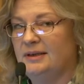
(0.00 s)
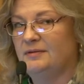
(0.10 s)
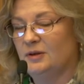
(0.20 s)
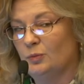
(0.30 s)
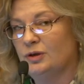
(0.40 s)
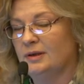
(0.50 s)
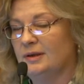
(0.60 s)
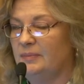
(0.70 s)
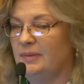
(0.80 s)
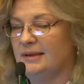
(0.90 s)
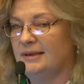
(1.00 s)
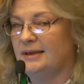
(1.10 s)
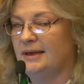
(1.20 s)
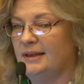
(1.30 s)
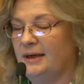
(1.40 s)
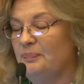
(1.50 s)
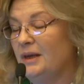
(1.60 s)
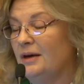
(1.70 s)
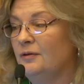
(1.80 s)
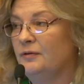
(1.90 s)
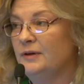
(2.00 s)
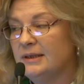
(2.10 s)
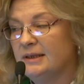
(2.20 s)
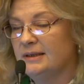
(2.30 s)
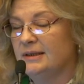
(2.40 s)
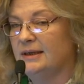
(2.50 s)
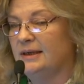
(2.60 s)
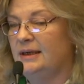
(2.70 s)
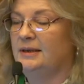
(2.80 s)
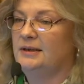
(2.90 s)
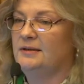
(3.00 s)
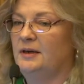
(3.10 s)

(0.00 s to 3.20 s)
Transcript: This event has been a great opportunity